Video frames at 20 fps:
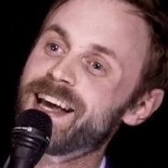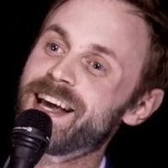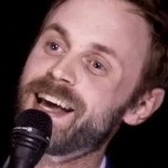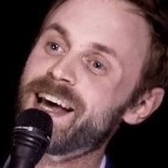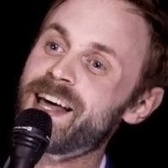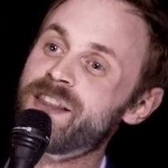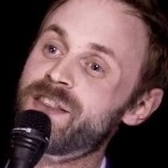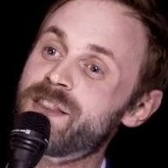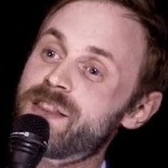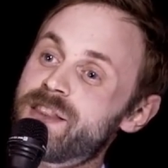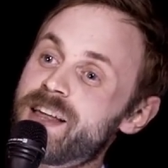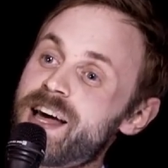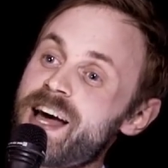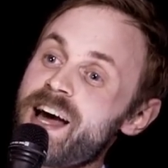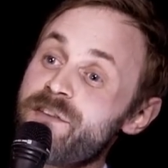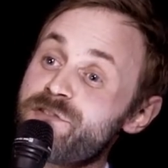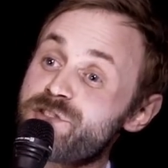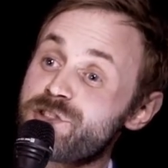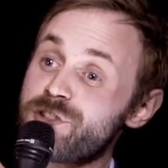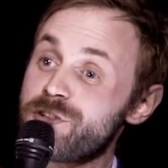and the
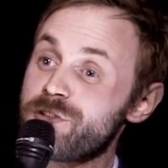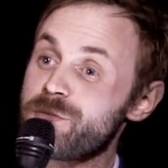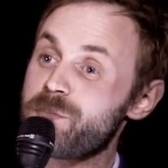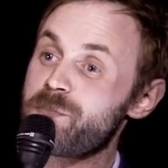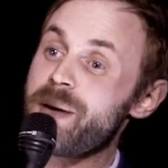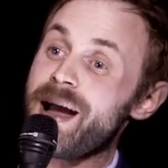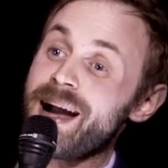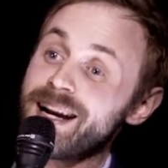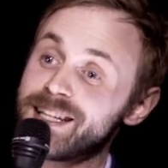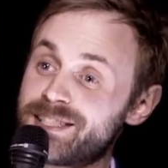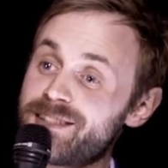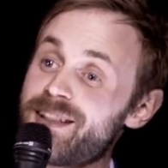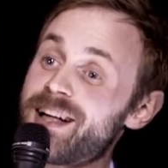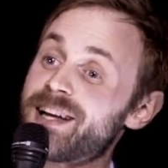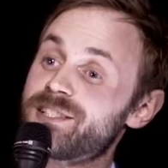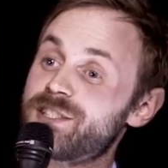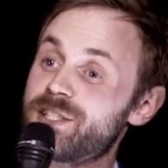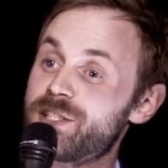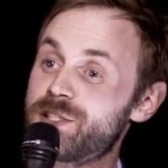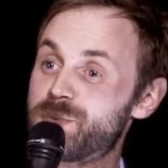F's are
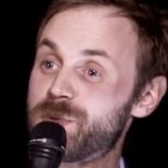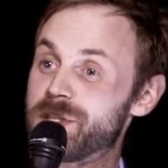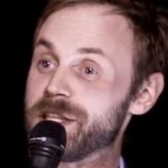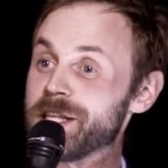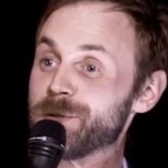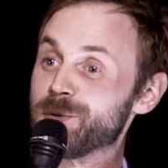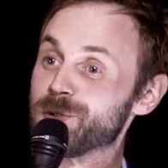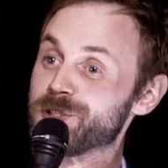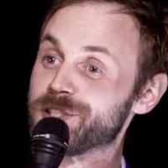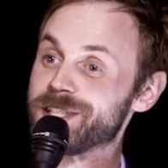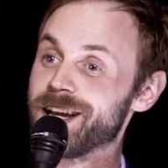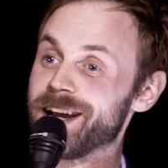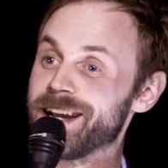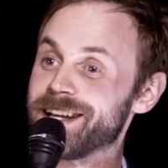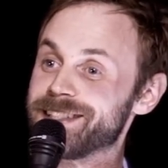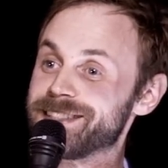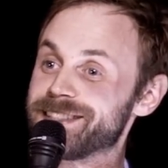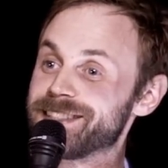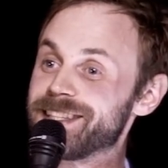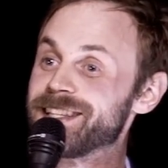backslashes with equal
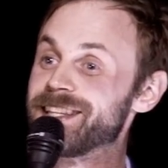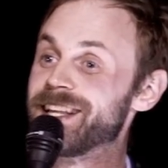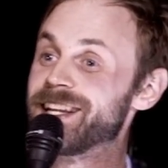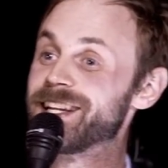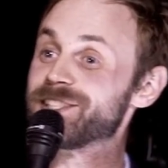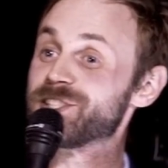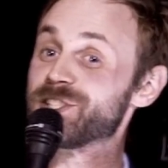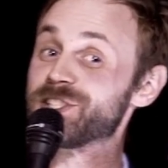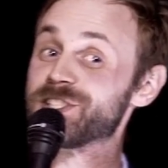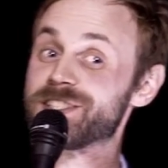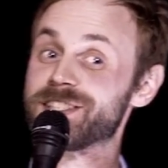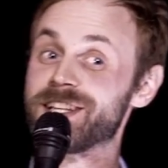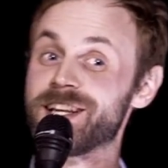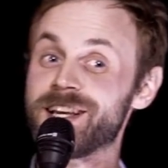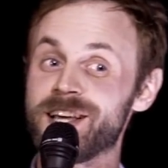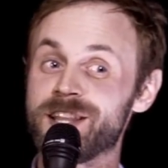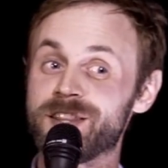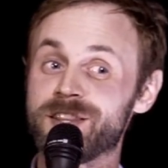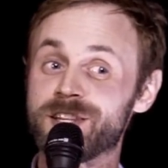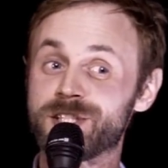signs, and then it's just
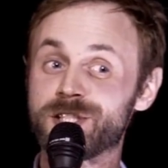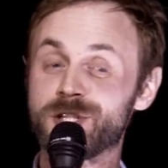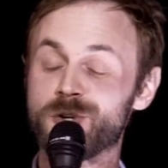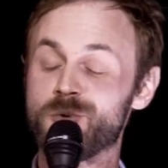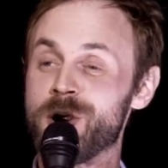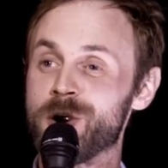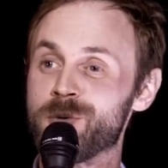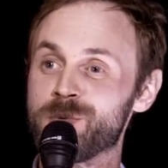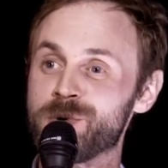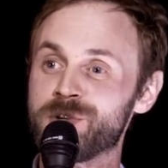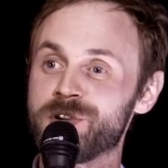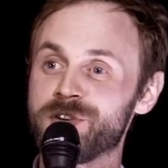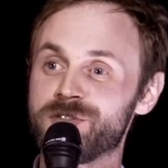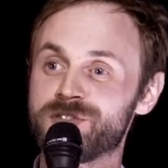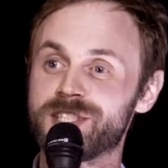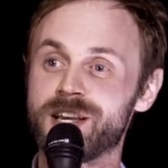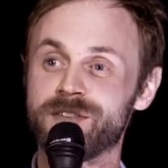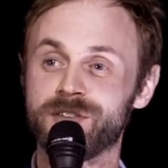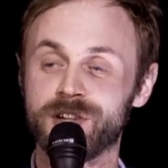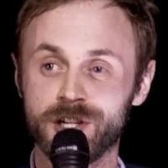the square root of
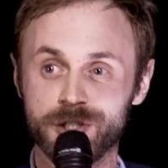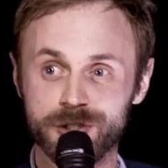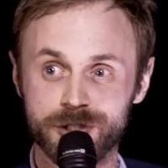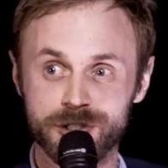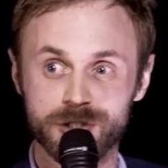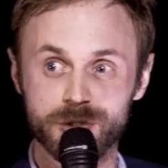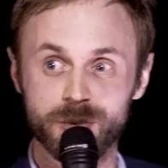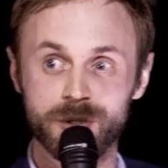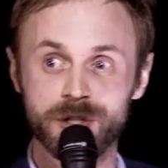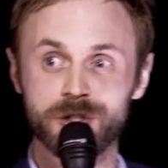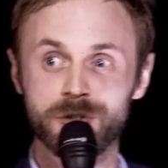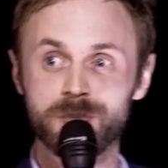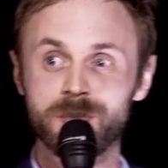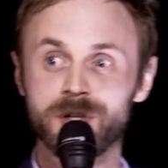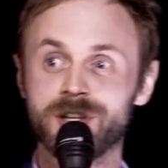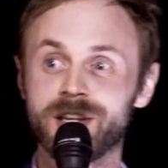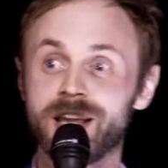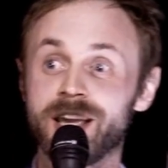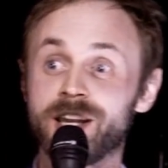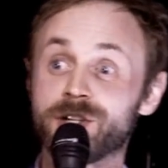
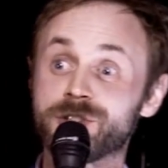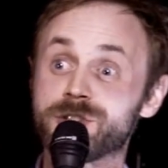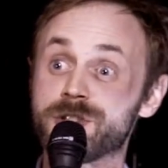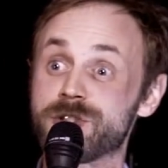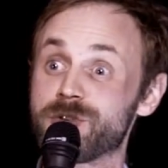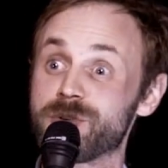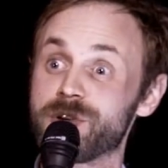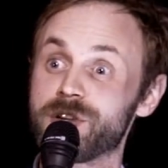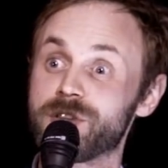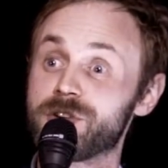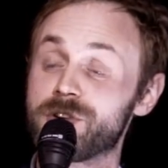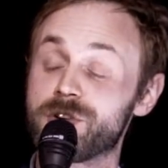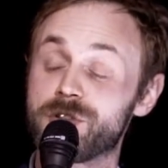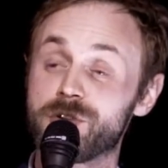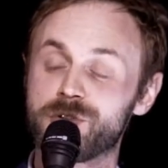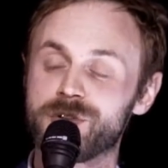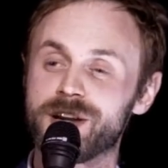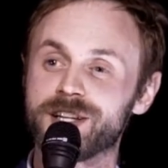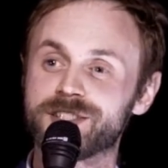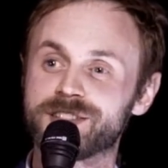
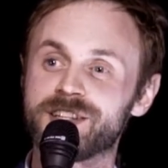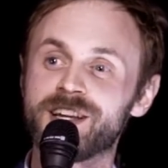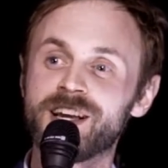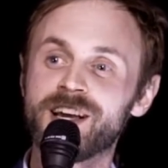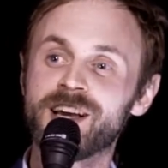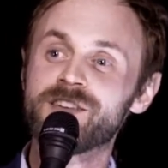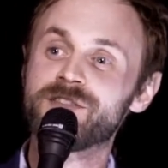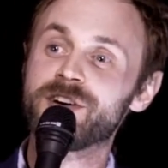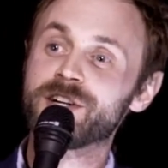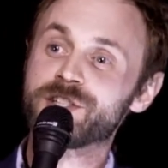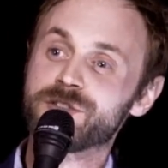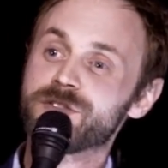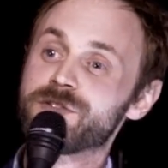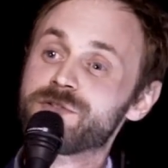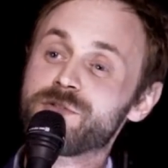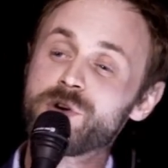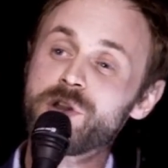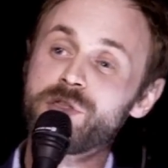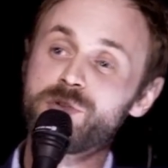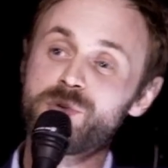
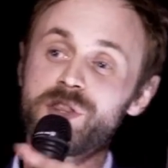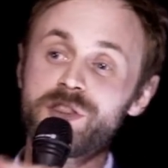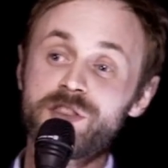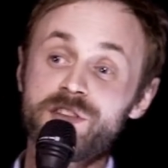722,833,543.